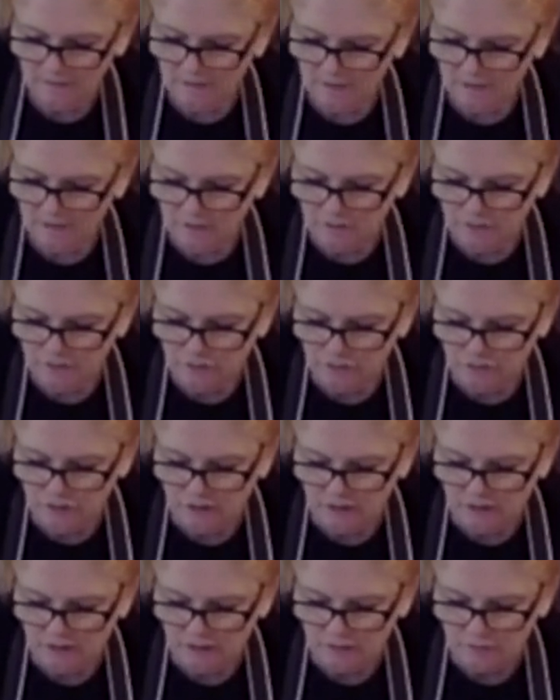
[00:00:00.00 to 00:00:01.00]
And just
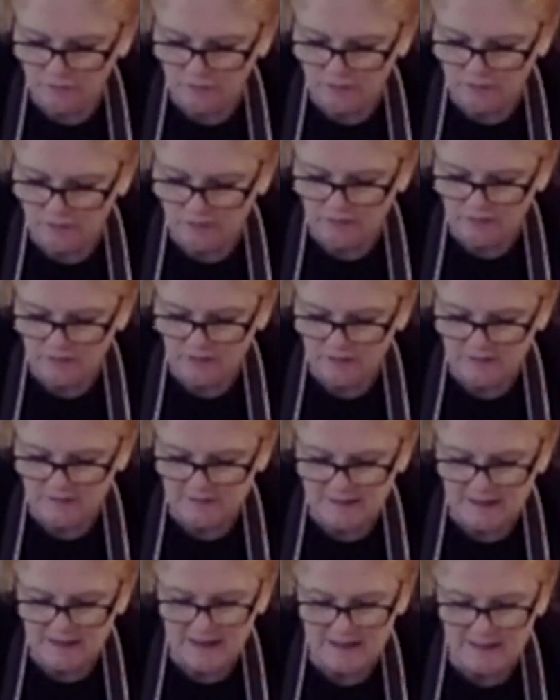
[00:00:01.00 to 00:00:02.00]
check it's released. It needs a
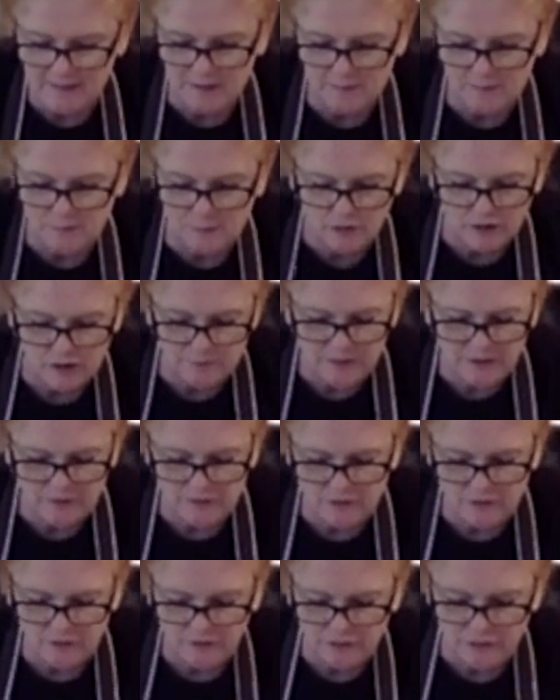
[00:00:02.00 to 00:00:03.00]
tiny bit more. You're better
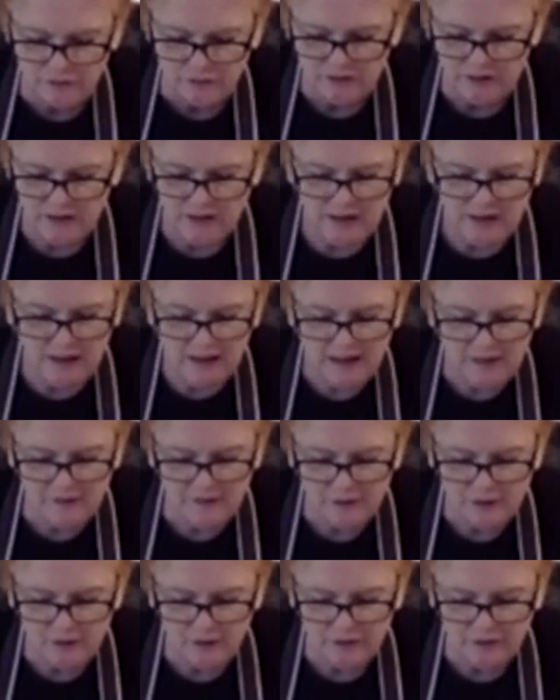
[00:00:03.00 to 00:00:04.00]
off just, I haven't
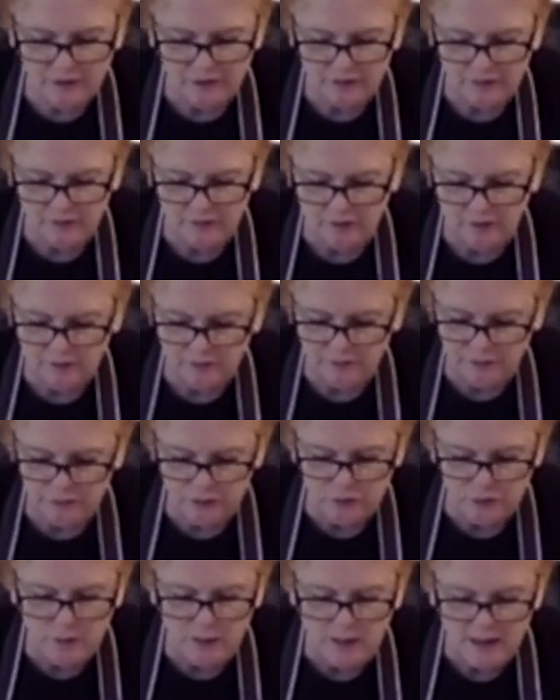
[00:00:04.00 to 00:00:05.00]
got this
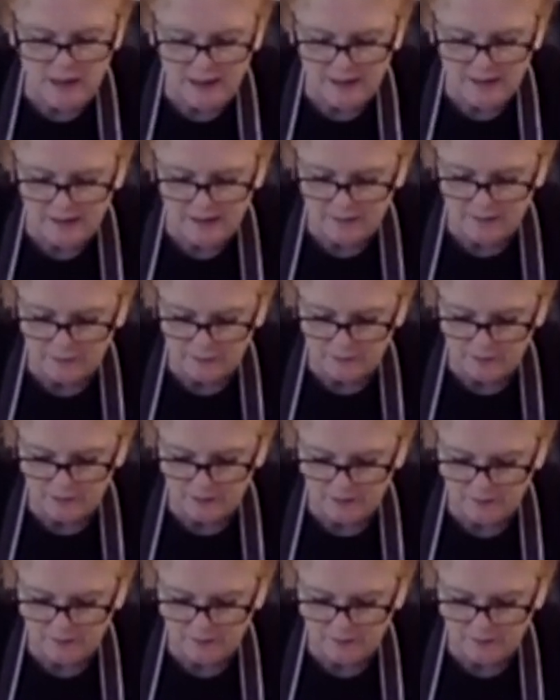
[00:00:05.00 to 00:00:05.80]
too high, that's why.